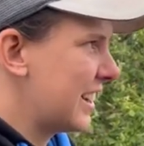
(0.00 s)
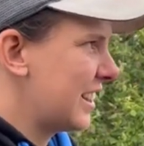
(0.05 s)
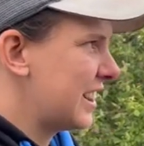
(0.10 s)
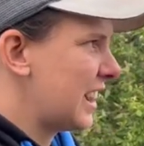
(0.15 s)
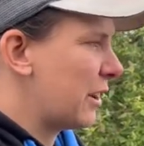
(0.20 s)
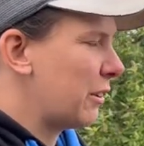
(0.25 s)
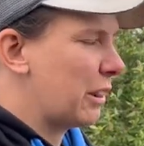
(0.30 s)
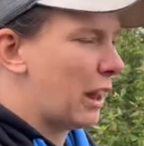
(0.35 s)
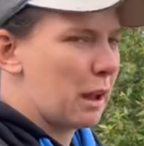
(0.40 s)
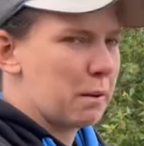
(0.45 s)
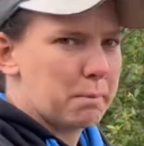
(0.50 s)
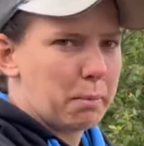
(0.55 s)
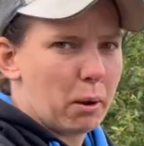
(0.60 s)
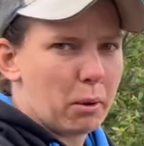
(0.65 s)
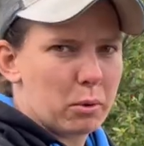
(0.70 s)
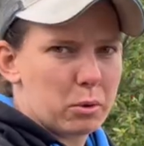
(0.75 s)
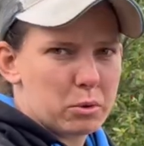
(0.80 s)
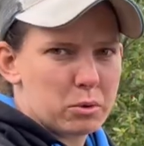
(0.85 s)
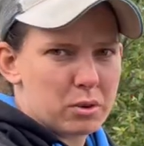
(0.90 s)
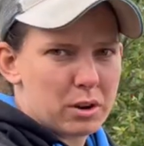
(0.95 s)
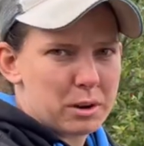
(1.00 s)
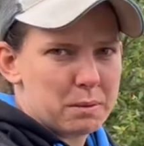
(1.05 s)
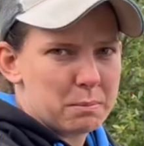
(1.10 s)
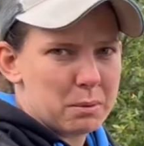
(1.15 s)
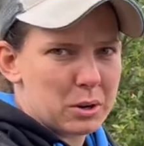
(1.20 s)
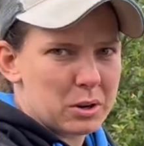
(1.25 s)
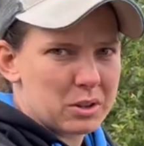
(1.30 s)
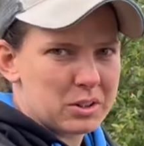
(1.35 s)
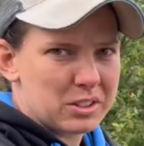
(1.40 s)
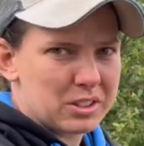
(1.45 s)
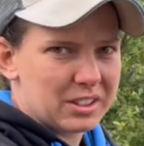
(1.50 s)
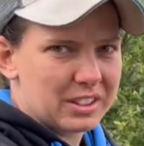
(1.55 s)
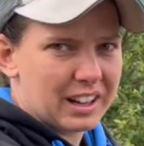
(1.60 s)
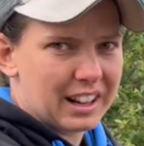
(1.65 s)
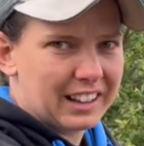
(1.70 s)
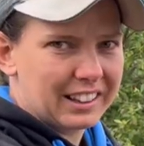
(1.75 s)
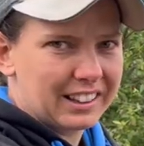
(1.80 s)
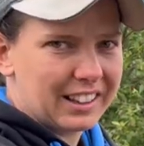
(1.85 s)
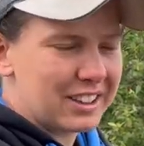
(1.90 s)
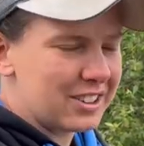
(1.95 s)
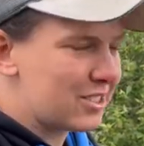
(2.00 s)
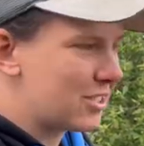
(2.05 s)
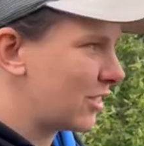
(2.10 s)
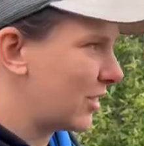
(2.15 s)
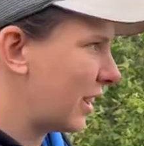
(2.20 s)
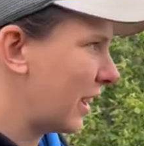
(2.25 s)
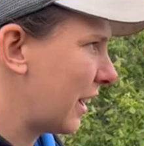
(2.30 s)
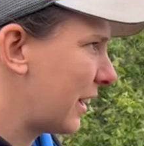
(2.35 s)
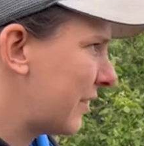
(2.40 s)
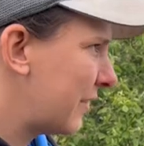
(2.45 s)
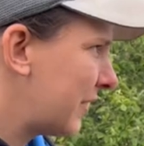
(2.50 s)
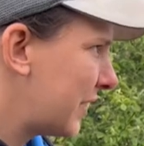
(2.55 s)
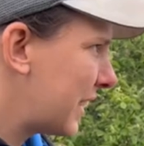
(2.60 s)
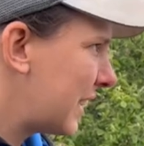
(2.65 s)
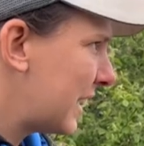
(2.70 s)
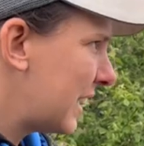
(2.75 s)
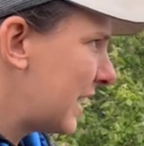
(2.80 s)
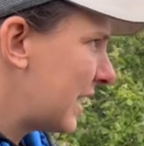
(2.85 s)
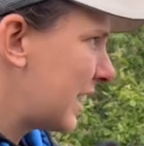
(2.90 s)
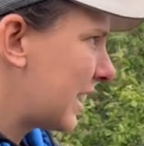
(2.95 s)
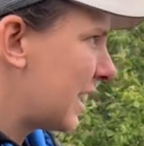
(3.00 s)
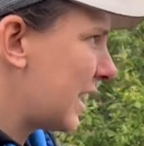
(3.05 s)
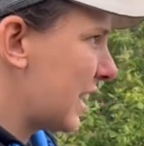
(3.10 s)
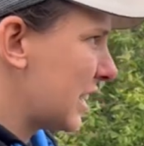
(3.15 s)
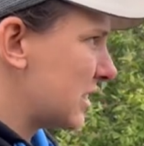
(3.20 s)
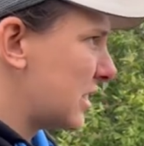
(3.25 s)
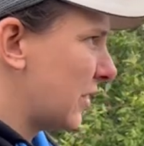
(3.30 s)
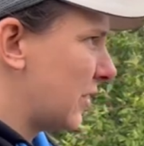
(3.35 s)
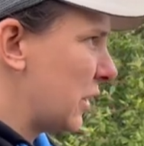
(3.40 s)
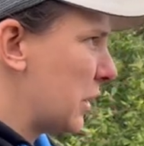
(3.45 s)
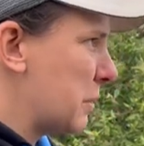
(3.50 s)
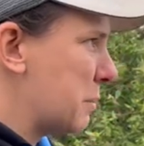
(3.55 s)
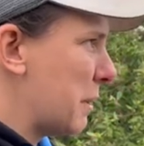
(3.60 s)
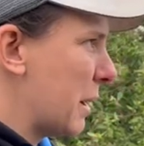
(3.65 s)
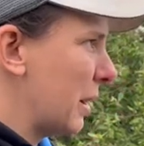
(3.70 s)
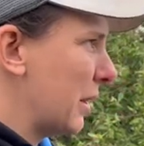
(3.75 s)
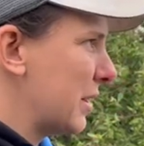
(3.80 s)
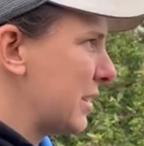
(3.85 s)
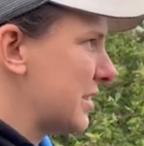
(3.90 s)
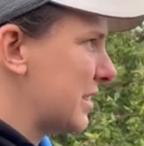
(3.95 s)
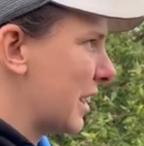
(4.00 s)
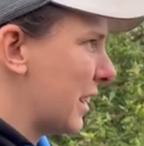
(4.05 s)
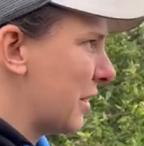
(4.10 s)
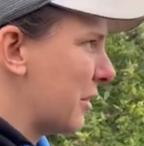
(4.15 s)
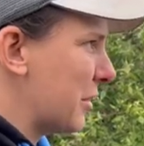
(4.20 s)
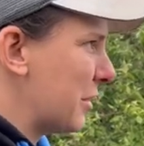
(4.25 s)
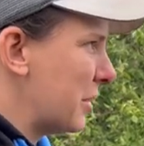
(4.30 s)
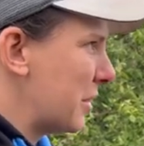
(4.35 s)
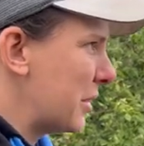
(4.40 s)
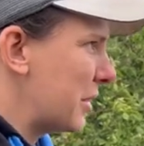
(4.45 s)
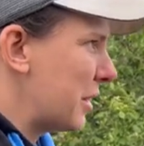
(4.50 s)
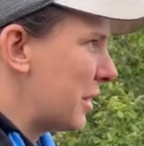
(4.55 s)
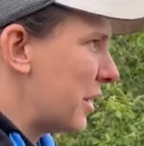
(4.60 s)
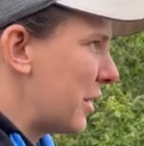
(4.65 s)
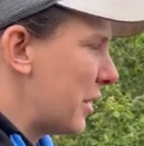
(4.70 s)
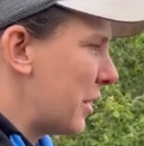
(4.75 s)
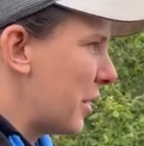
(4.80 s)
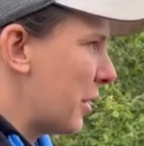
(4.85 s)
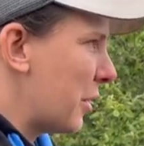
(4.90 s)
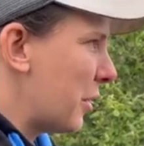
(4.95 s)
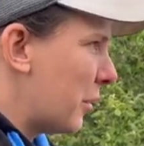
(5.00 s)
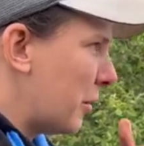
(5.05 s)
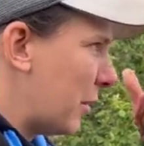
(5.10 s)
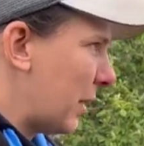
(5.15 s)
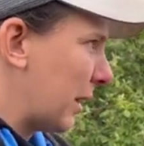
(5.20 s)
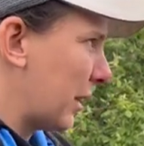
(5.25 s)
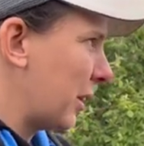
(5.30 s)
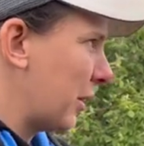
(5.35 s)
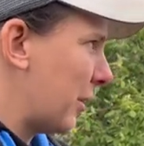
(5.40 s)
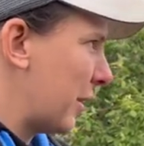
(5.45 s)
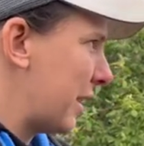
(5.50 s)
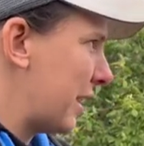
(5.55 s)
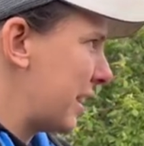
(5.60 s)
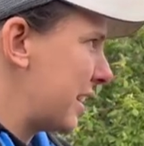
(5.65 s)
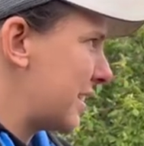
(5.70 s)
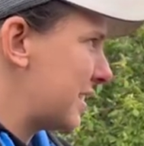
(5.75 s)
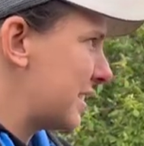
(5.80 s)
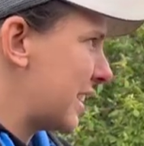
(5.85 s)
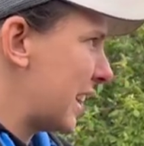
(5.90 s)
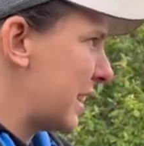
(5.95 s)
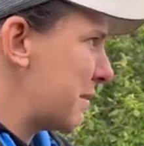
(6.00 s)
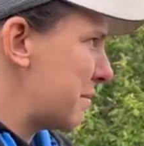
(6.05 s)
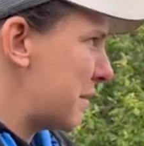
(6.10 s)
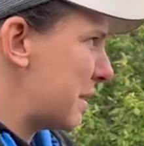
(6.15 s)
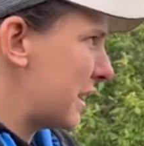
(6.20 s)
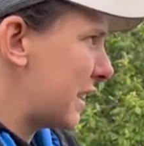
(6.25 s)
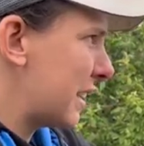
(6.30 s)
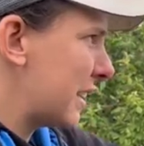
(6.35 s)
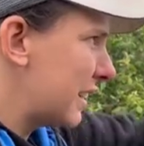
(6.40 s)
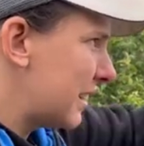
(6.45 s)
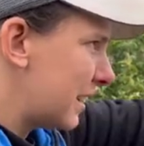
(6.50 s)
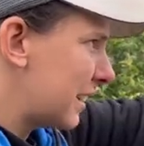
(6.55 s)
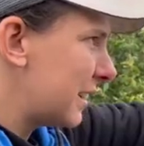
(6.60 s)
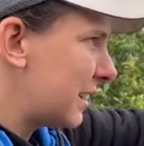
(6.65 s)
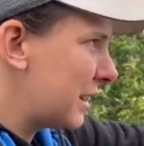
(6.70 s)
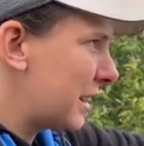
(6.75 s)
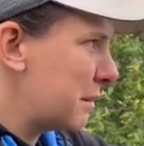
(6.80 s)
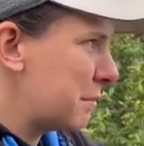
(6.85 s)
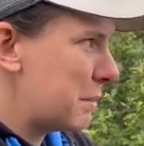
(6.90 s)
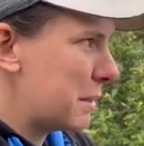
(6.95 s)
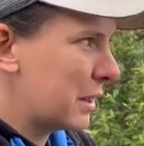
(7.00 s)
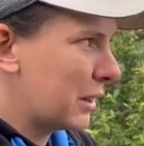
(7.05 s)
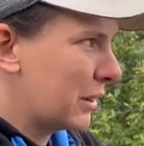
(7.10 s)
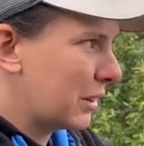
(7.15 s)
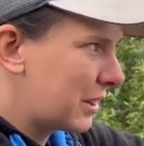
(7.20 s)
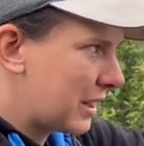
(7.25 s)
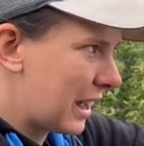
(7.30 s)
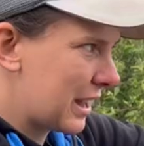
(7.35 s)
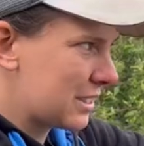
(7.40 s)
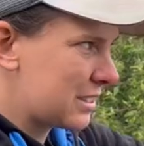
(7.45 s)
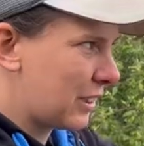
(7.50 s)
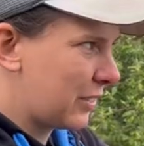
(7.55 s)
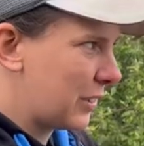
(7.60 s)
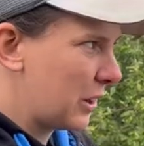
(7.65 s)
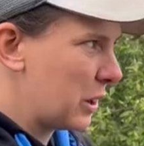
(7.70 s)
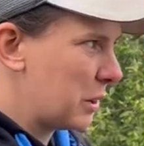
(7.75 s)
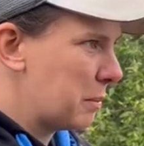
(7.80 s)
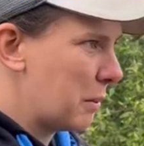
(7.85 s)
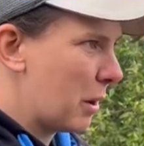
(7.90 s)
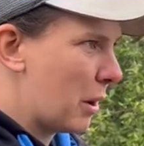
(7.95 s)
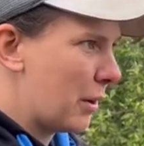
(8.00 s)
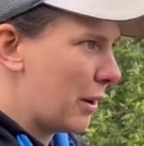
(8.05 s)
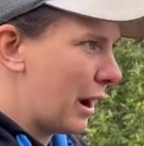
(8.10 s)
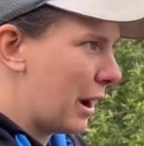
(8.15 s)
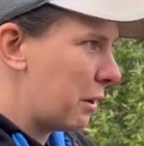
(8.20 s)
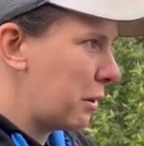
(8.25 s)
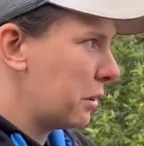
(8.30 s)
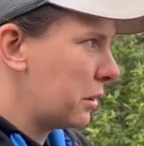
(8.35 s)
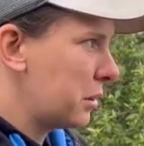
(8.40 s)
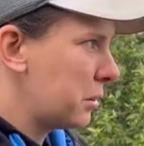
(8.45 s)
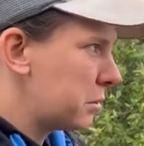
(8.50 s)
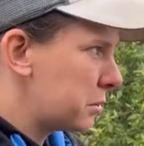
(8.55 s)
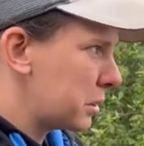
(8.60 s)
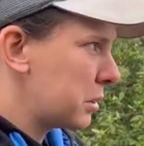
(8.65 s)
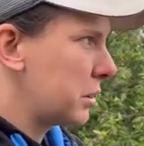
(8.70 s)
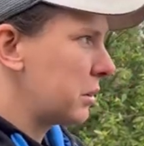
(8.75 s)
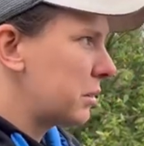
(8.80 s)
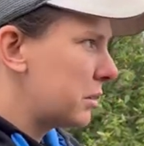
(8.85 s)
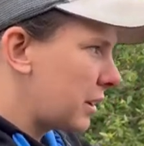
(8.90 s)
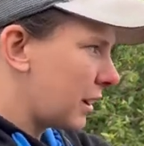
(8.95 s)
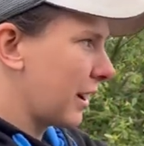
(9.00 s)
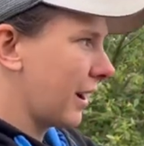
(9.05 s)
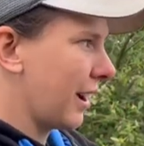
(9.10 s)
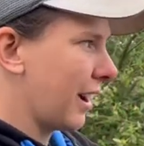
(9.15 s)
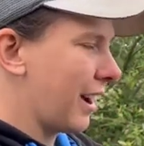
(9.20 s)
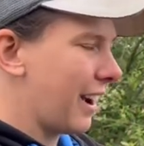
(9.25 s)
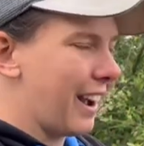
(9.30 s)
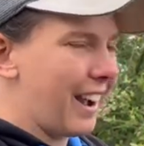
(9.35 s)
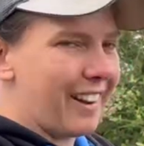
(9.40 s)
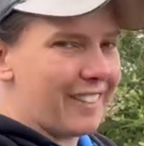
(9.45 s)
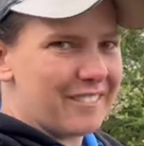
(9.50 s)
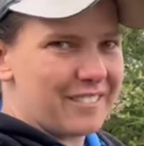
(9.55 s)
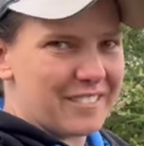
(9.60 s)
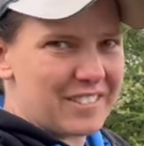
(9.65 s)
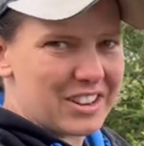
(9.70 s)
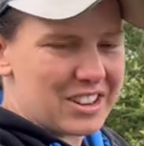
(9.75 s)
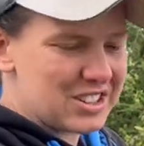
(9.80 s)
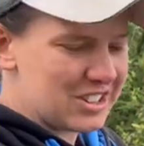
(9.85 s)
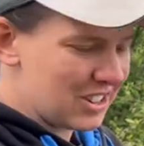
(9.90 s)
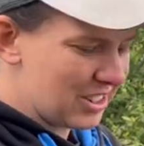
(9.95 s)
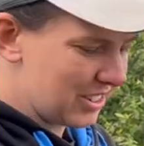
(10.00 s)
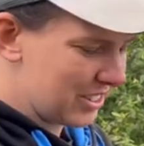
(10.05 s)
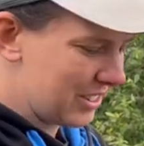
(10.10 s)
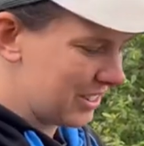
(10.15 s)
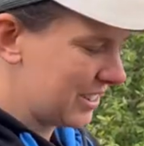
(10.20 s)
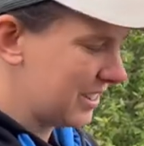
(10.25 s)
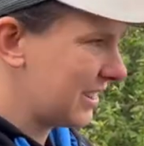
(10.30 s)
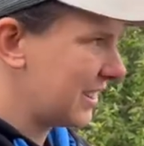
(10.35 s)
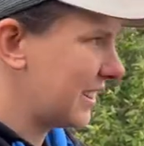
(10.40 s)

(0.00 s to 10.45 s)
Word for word: That like poetry in motion, that literally. Cast a few pellets out, waggle went inside a minute, in middle, cast a few more out, boonk, fish on.